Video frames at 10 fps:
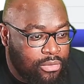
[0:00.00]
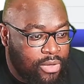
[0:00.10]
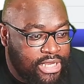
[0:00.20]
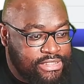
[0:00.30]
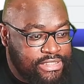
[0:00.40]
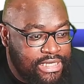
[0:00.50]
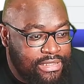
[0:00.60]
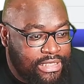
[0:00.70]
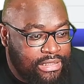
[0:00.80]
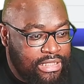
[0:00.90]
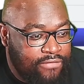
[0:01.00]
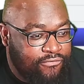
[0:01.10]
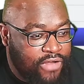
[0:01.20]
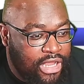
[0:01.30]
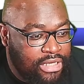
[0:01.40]
When I say that the
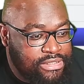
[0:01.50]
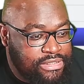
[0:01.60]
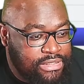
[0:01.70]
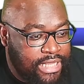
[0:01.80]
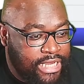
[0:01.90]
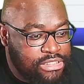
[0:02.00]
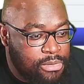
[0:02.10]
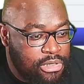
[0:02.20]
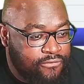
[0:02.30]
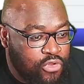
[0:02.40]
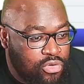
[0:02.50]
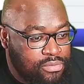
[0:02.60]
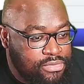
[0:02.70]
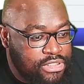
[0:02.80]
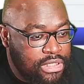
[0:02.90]
Fox X-Men
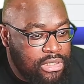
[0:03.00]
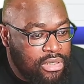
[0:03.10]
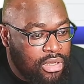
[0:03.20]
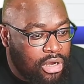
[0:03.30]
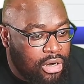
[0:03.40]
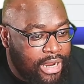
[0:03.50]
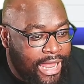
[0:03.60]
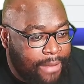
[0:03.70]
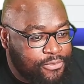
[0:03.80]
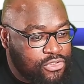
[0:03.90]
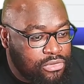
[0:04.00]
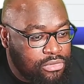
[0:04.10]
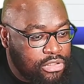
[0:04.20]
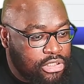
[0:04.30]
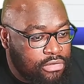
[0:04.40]
films are
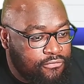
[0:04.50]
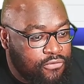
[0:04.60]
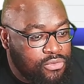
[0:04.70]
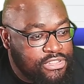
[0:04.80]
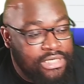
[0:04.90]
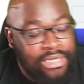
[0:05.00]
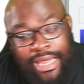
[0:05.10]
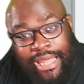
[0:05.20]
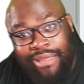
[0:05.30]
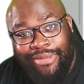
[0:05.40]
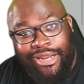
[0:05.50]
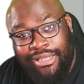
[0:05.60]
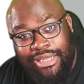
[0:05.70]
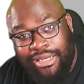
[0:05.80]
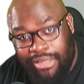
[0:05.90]
absolutely confusing, I am not
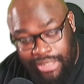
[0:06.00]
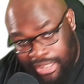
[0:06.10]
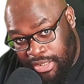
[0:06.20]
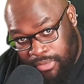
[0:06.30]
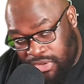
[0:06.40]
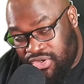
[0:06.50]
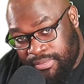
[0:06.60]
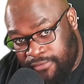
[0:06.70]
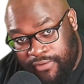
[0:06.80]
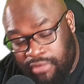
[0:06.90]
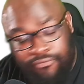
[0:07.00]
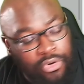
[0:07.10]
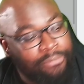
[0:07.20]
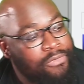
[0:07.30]
kidding in any way, shape, or fucking form.